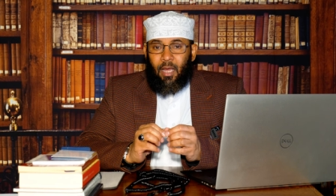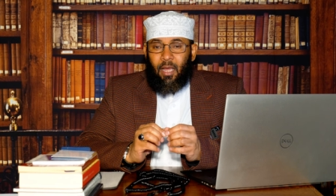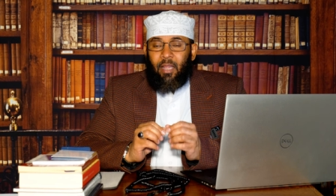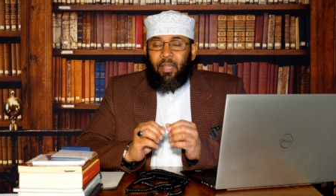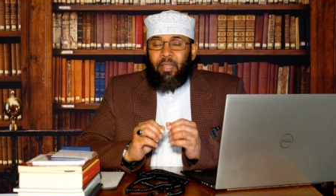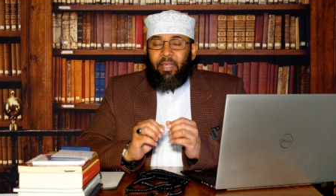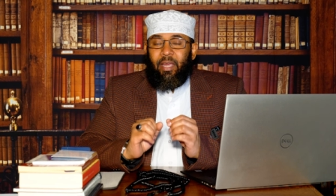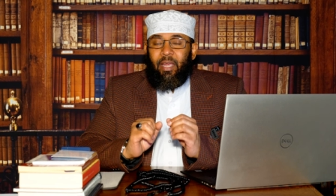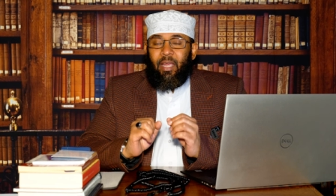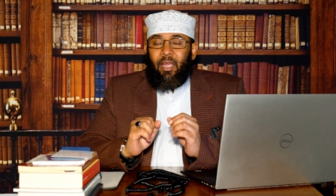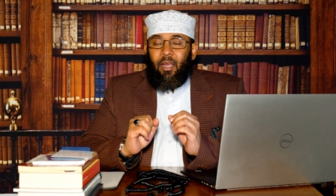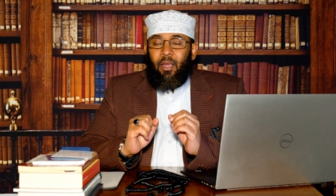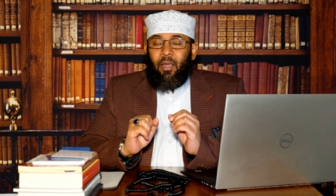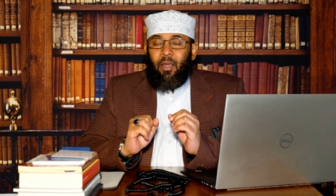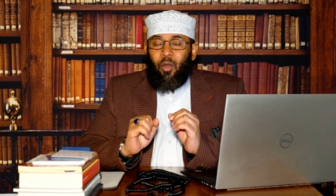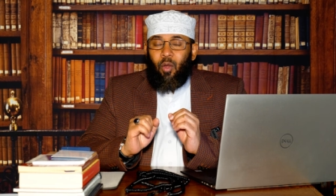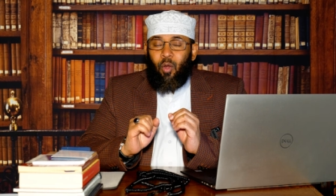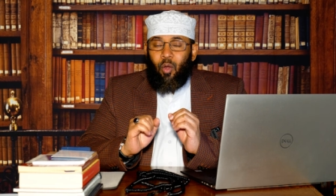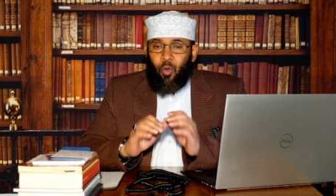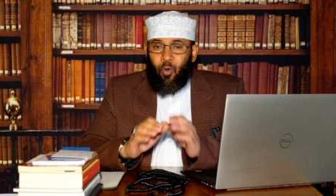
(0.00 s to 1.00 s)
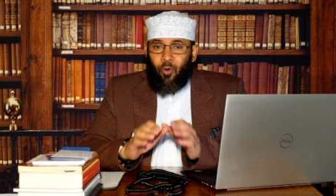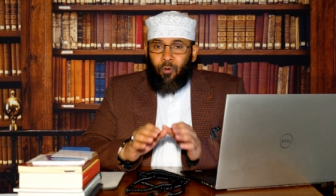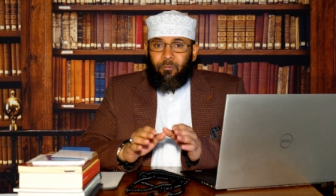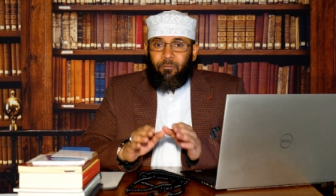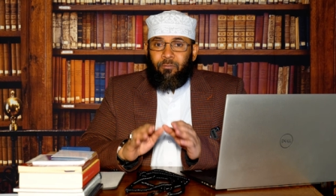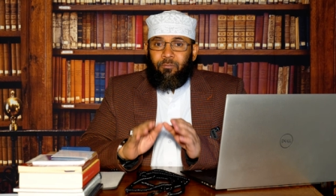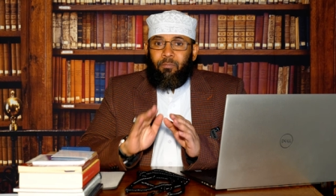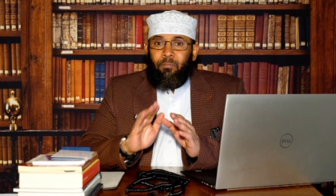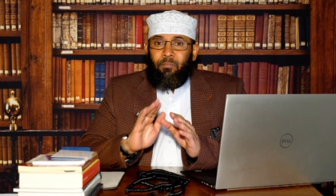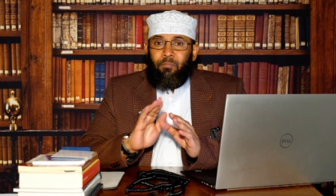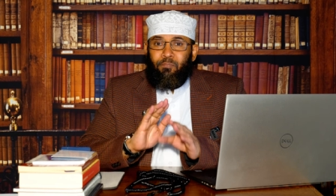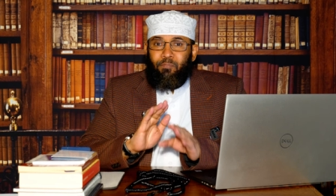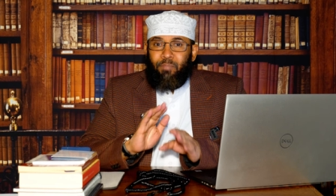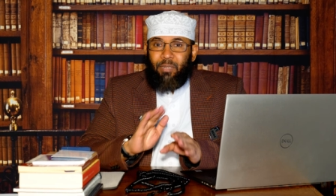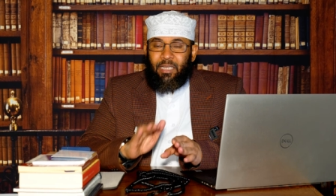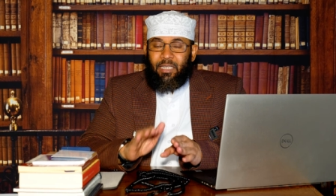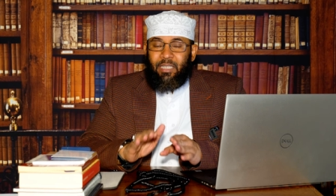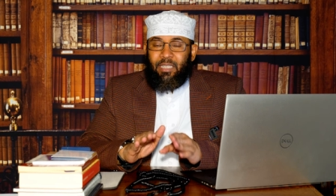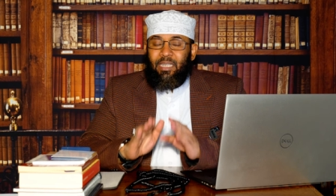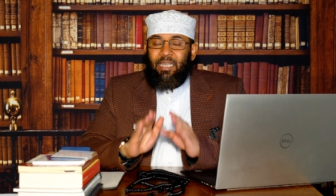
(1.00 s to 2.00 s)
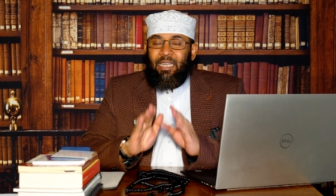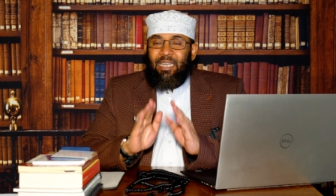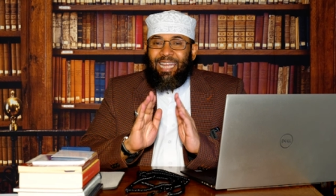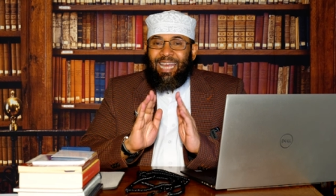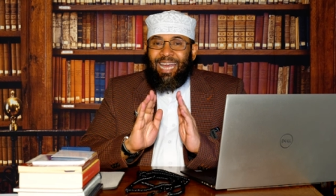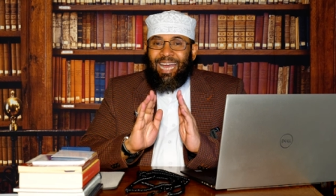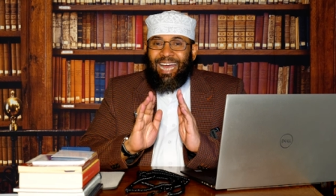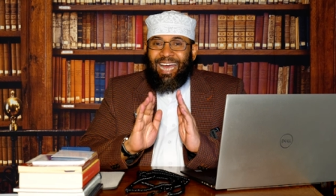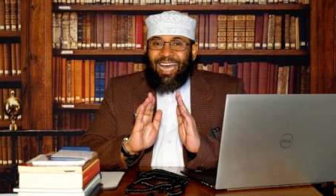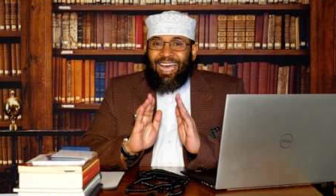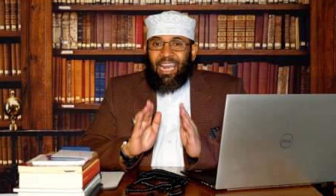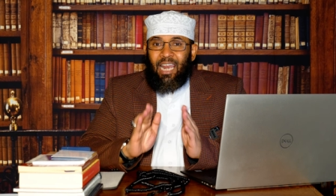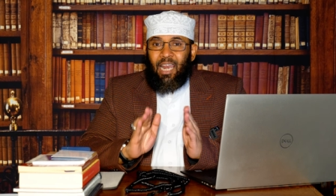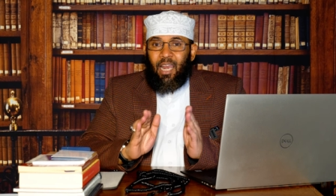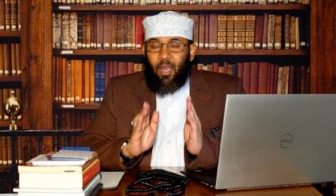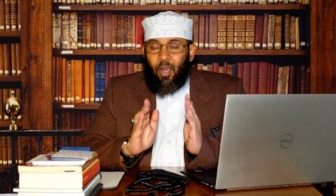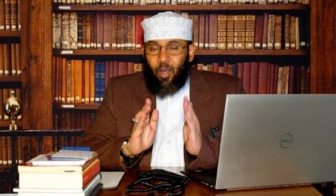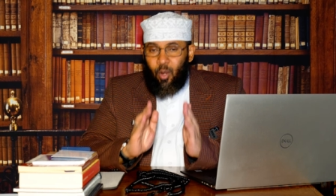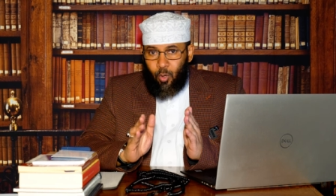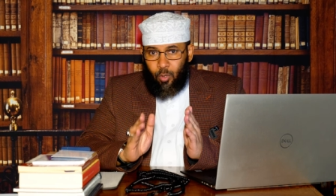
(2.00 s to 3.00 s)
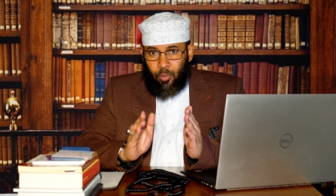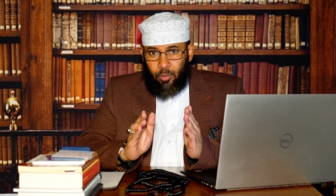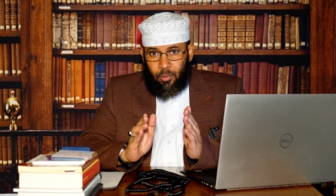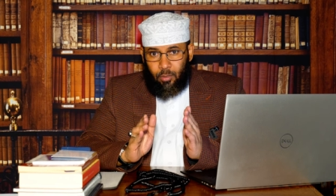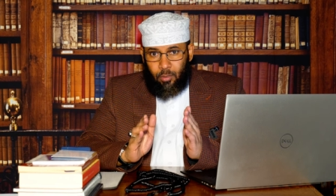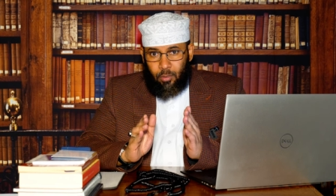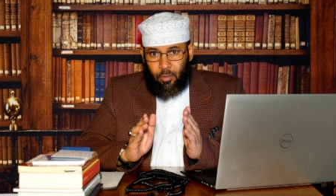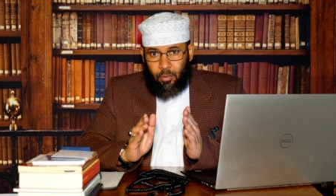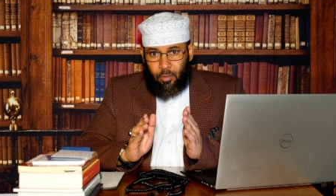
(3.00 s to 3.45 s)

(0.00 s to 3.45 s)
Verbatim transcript: They love pigeon a lot